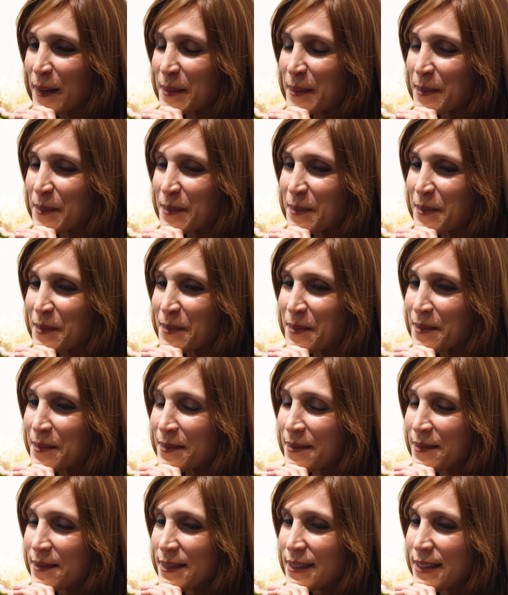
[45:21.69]
Um,
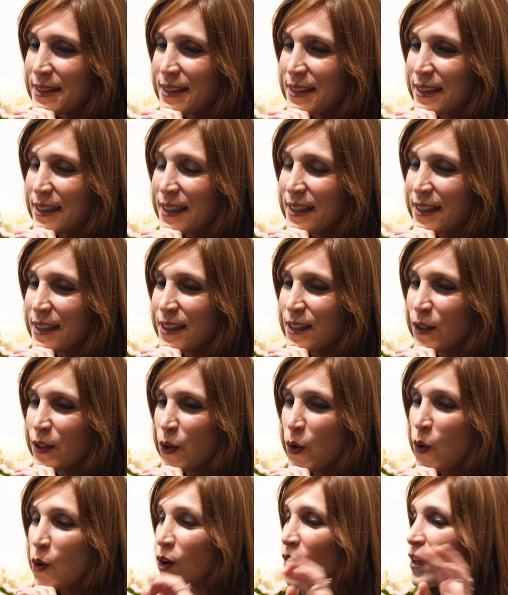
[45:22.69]

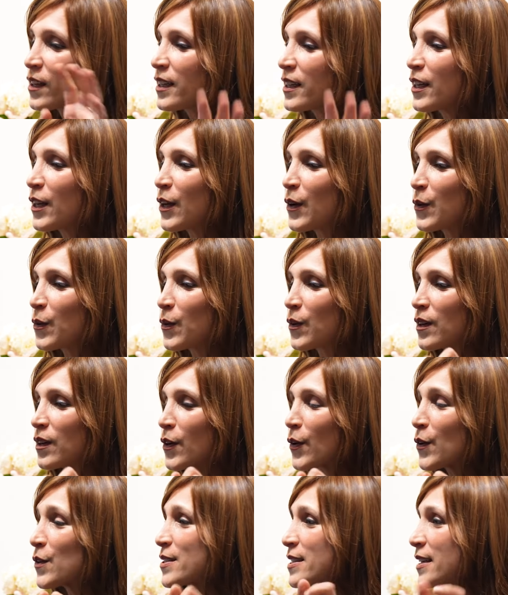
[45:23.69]
or, you
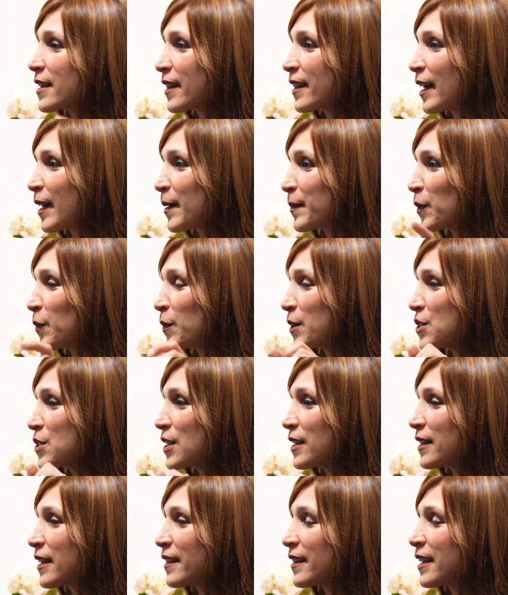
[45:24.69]
know, cursing them or
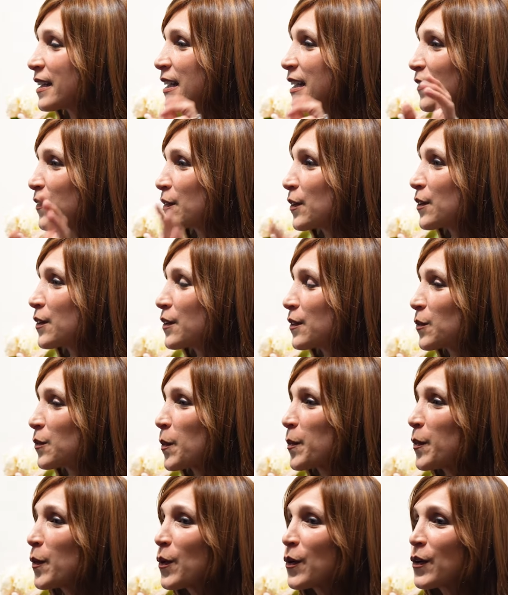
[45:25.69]
wishing that they
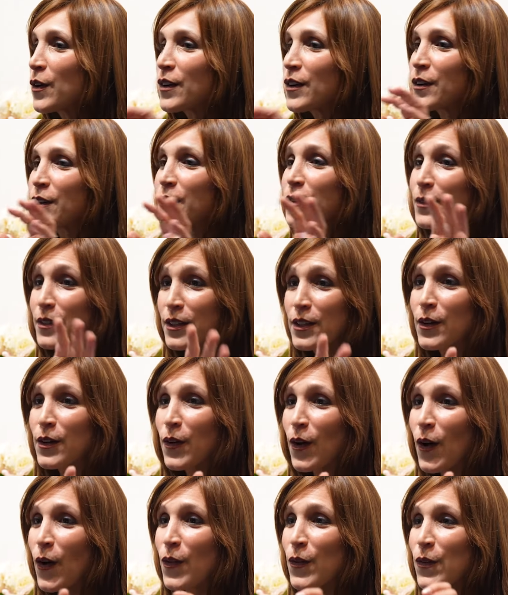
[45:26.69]
never were born or,
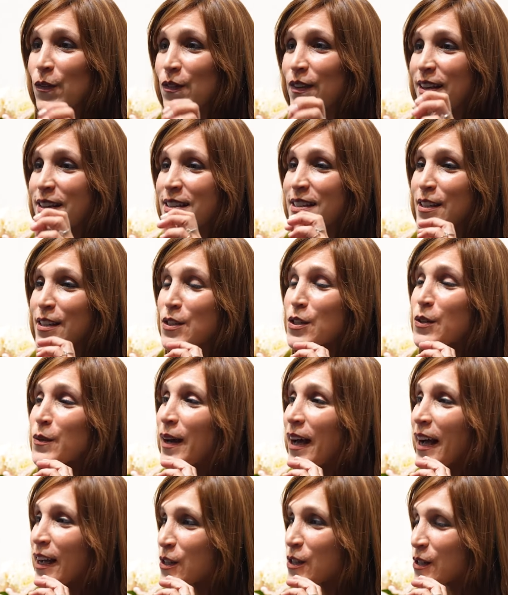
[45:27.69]
you know, all those things
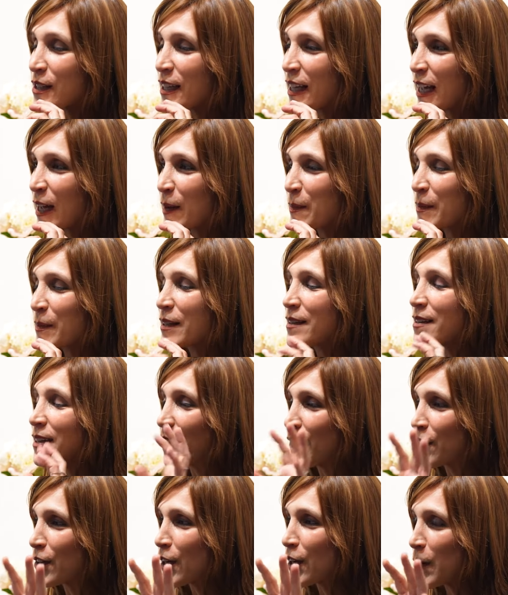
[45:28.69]
that do actually
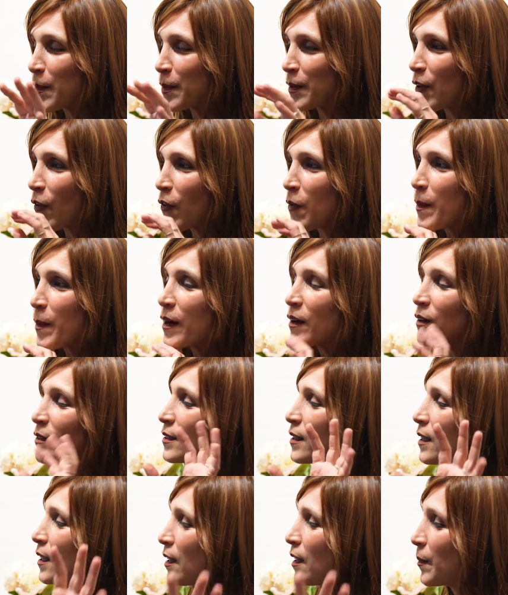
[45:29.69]
happen. Never go below the
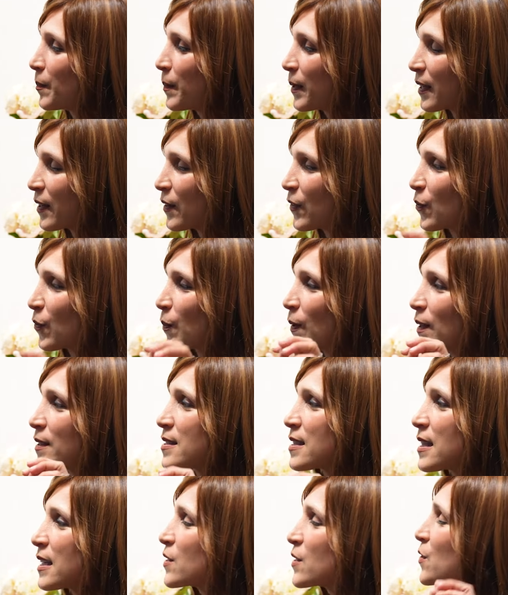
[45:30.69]
belt because
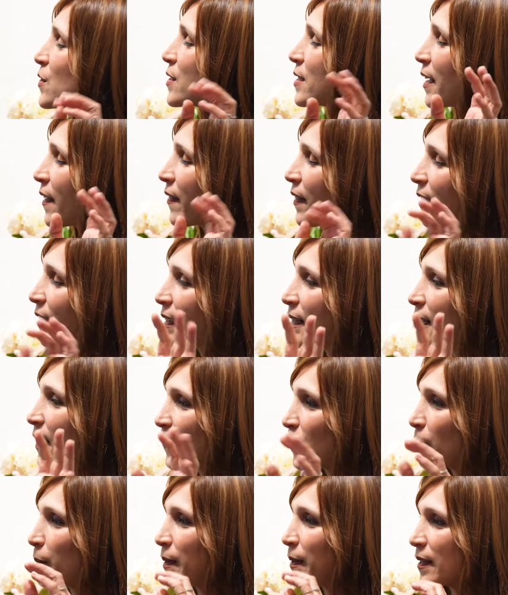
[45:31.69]
once things are said, they
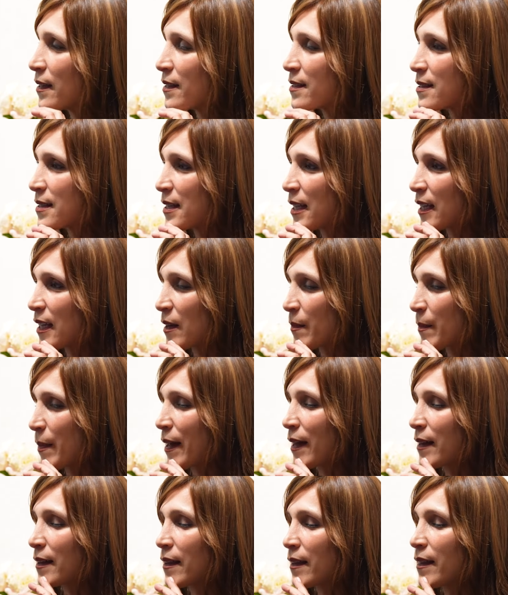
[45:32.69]
can never be
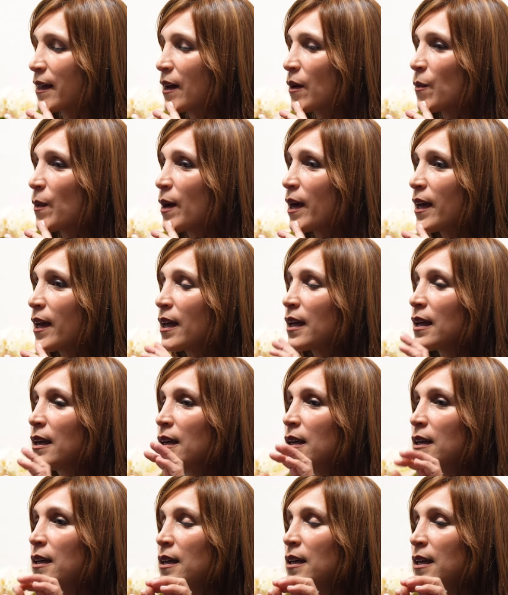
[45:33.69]
taken back in that
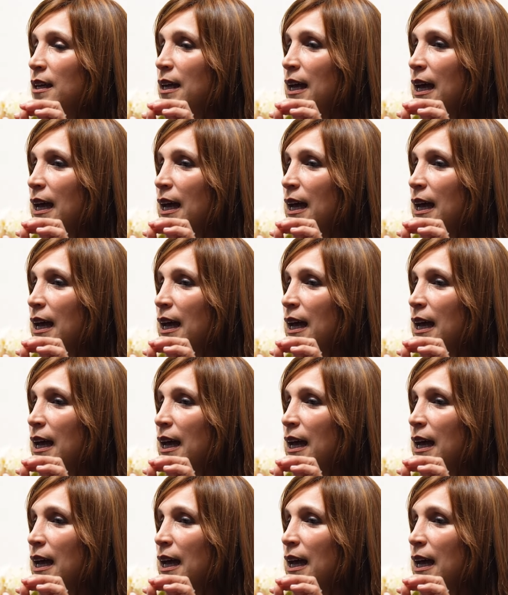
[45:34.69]
way.